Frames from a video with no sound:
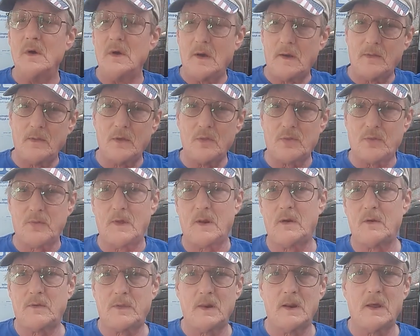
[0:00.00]
and this
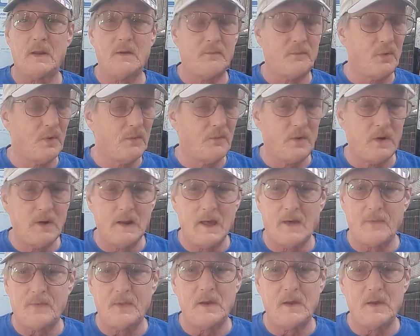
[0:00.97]
litter tonight, if we weren't out